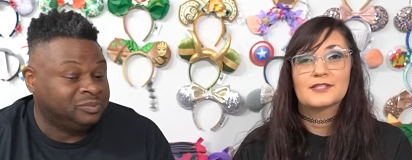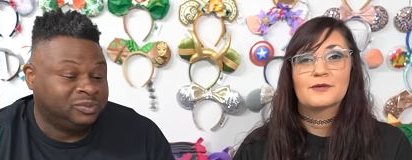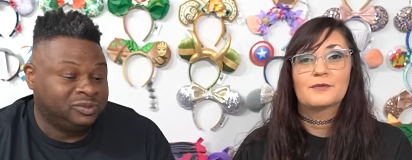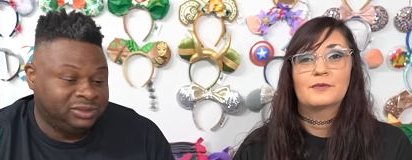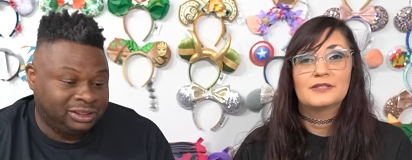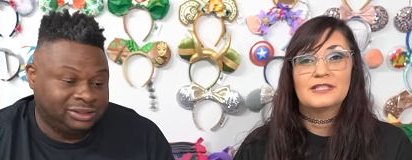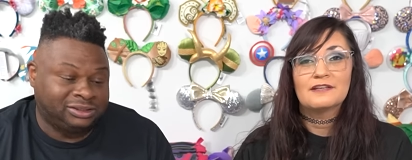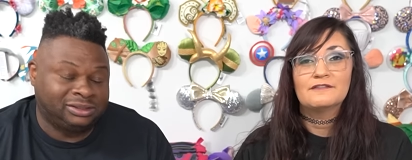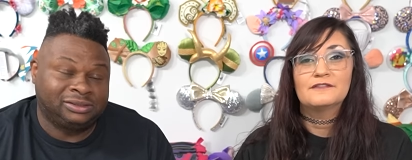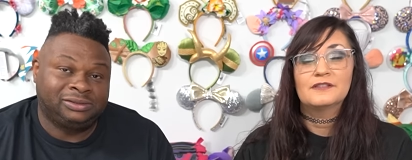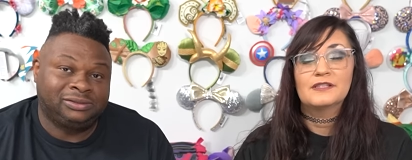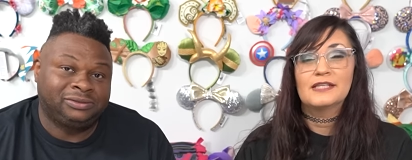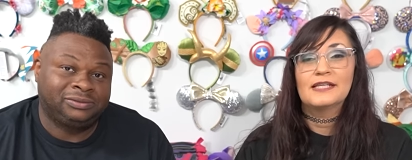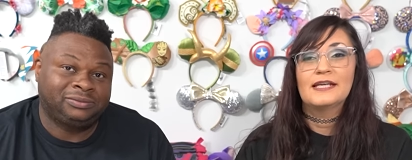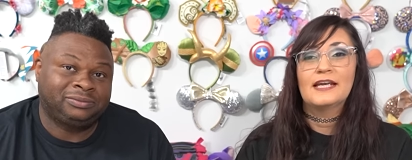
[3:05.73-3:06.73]
Speaker 1: So yes.
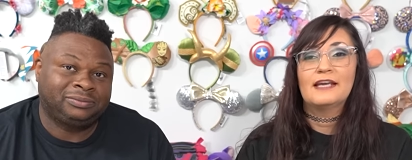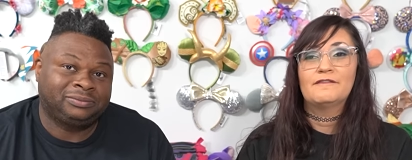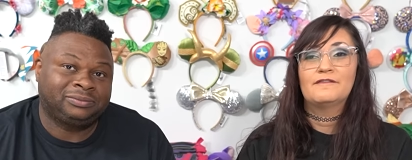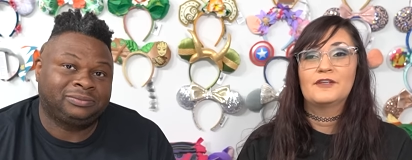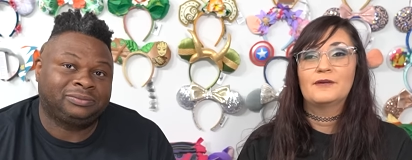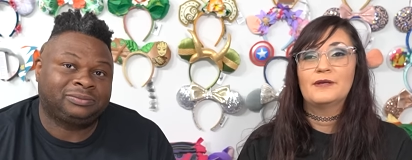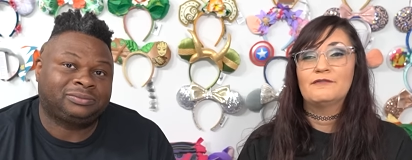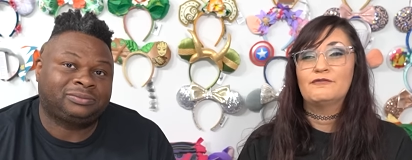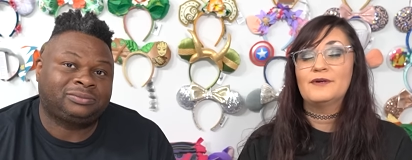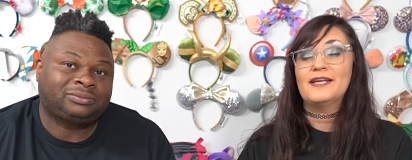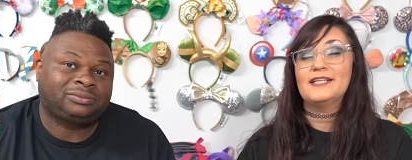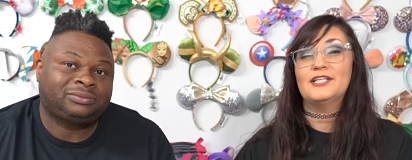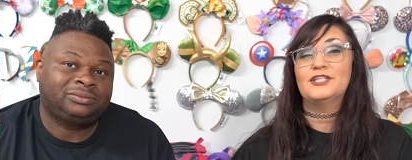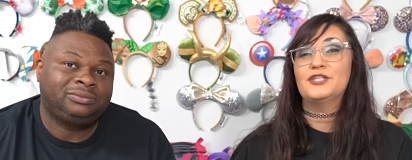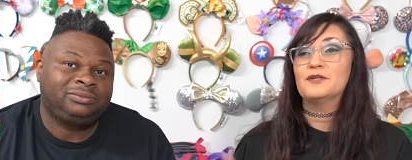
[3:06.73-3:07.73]
definitely if you if we
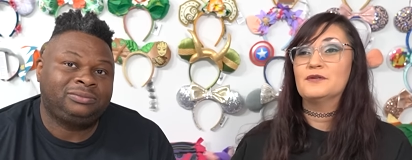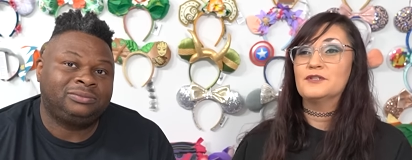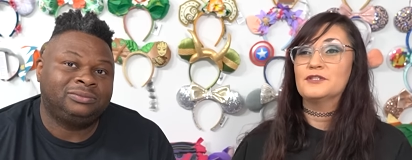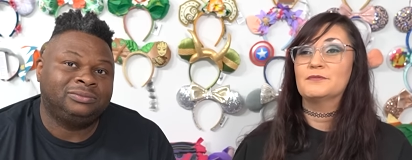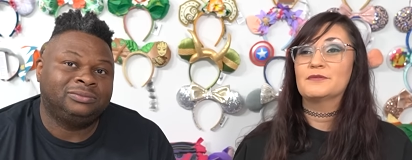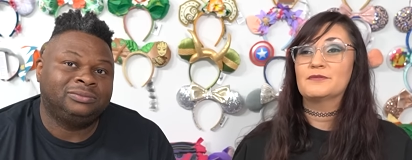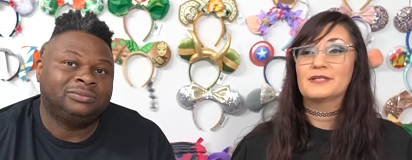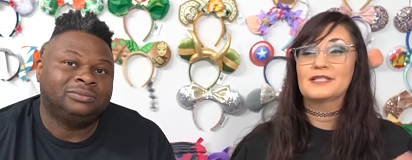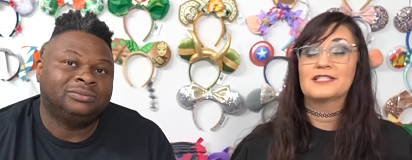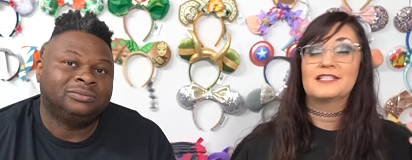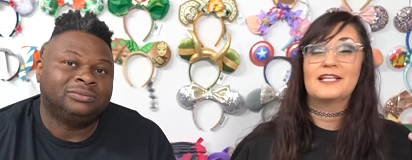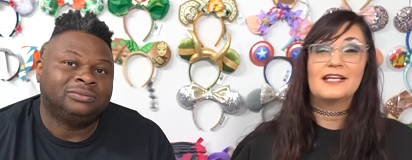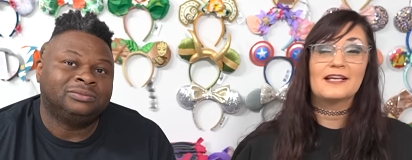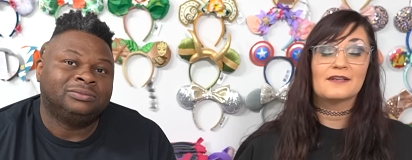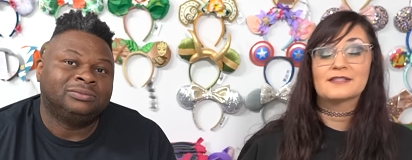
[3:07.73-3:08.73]
had to choose between
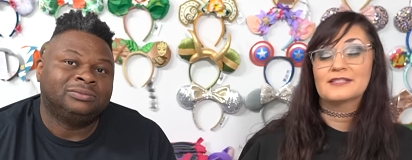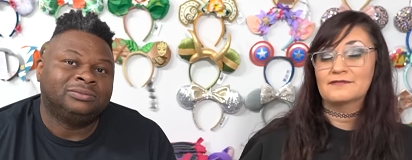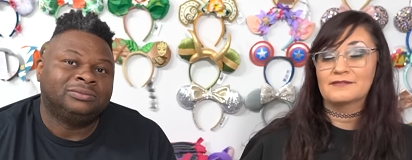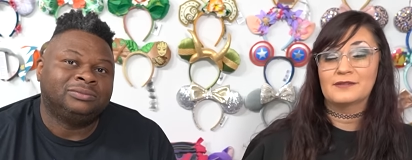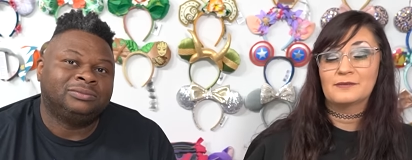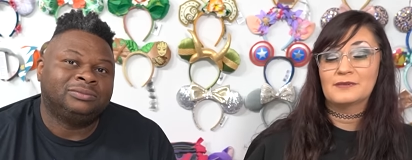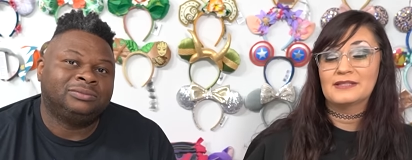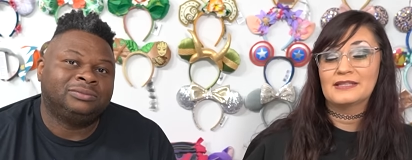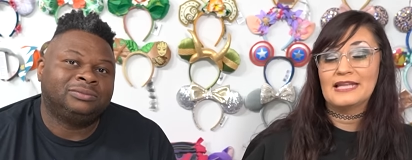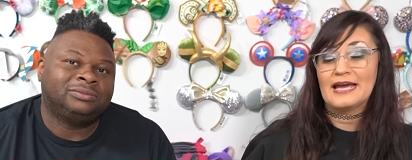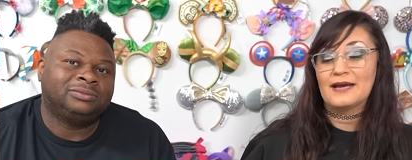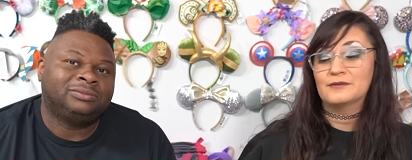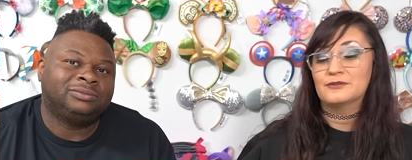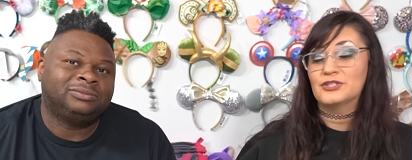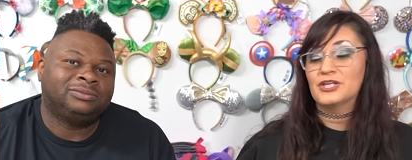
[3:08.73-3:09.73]
Steakhouse 71
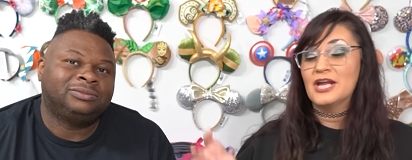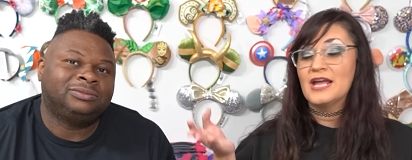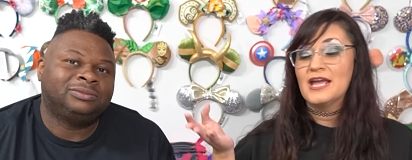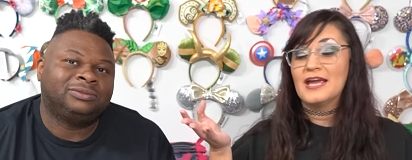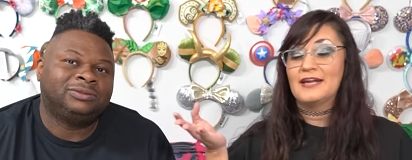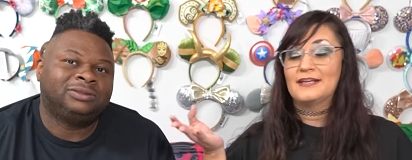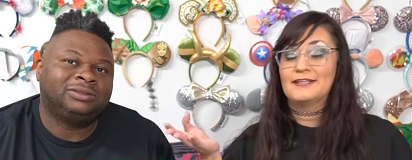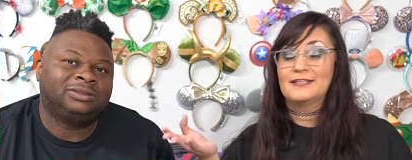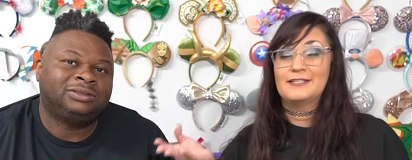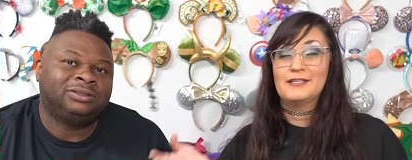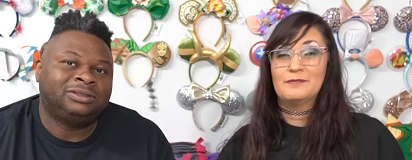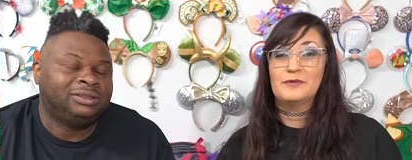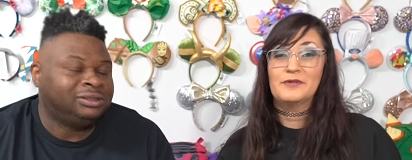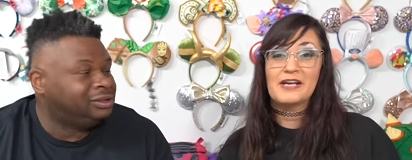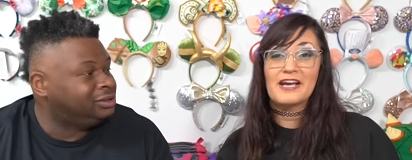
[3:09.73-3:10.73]
Lounge and
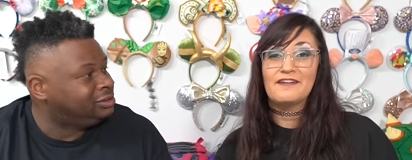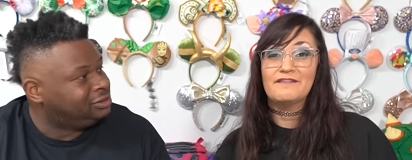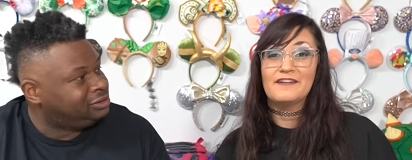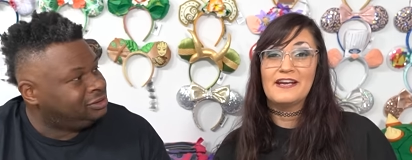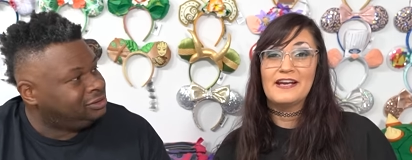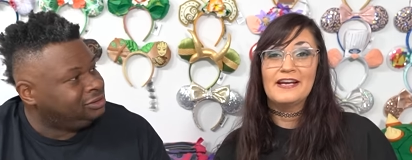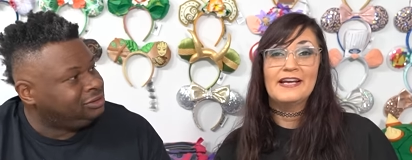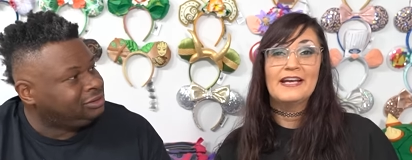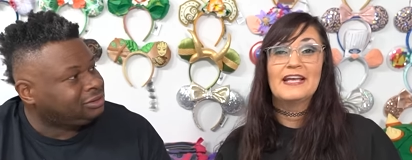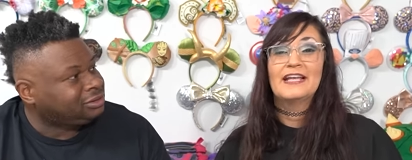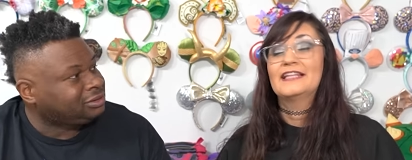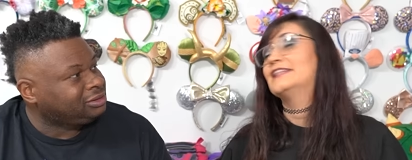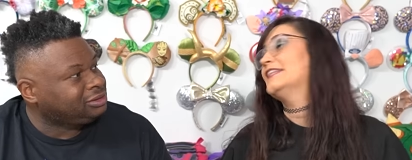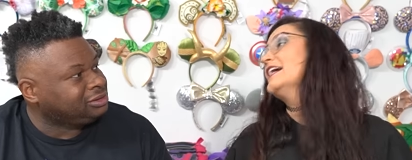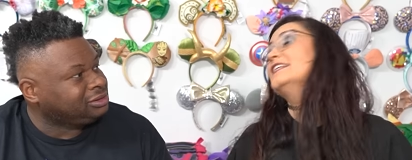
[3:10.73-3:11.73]
Contempo Cafe,
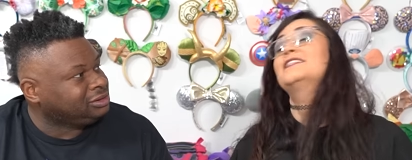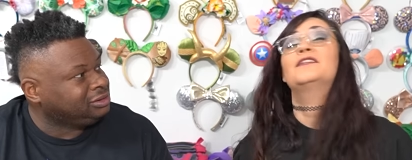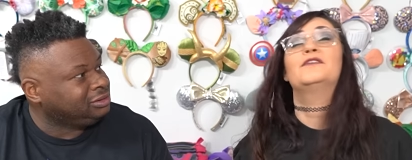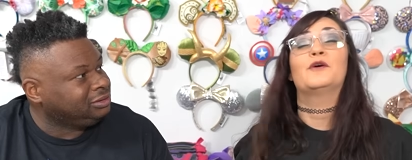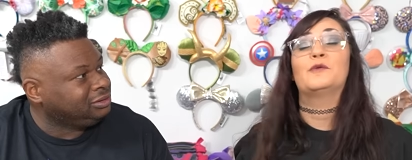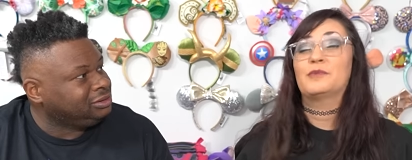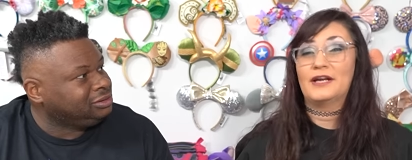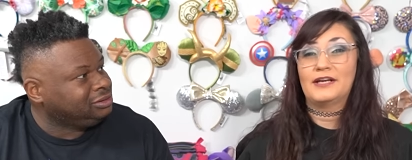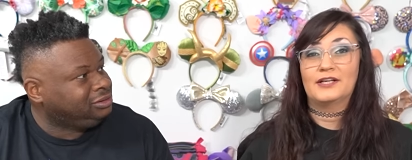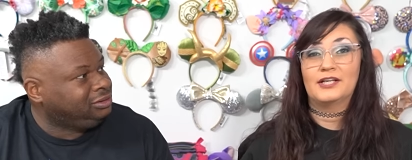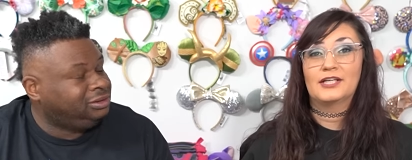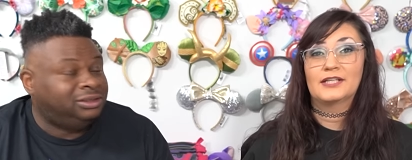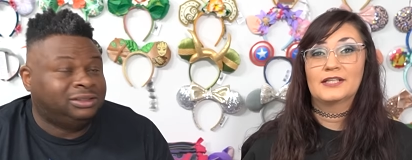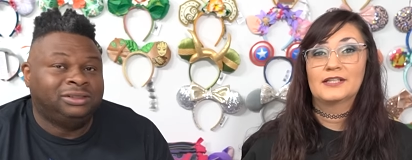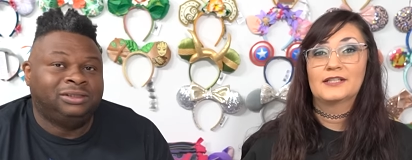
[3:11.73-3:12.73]
that's a
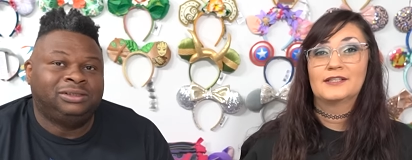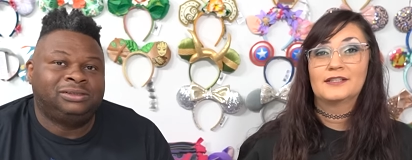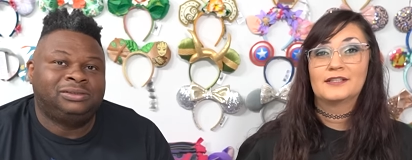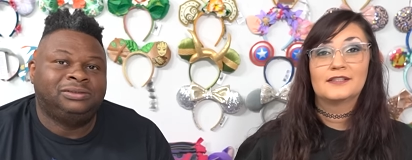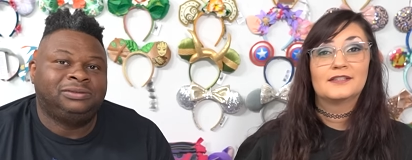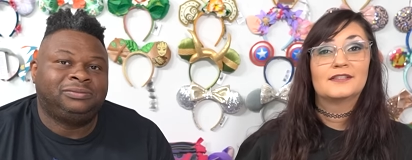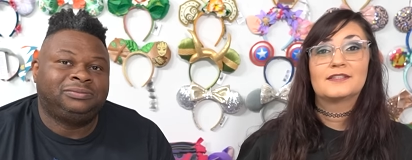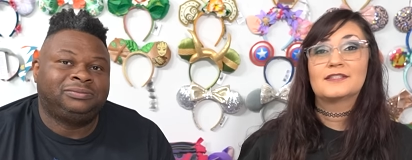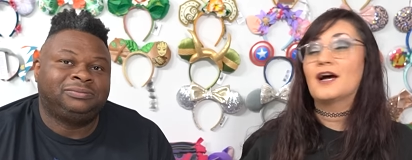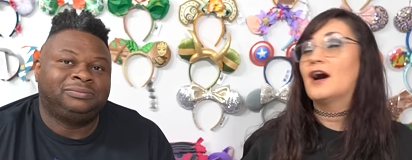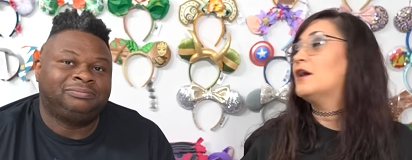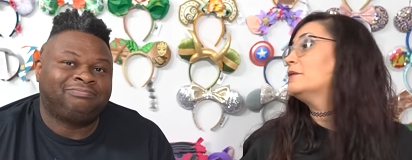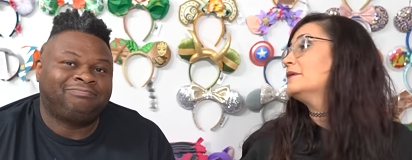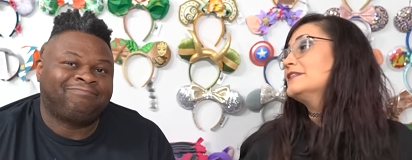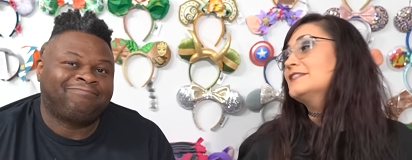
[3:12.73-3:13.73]
no-brainer. It's
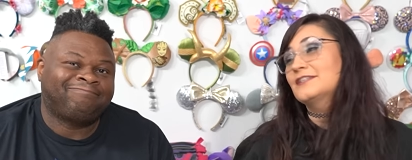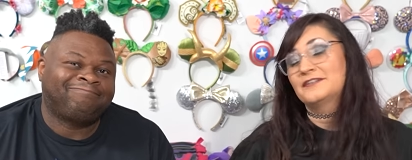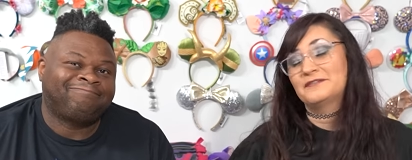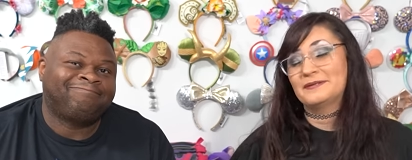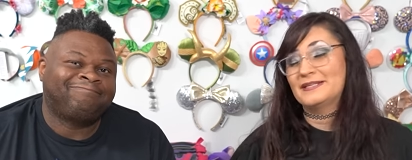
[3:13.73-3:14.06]
always going to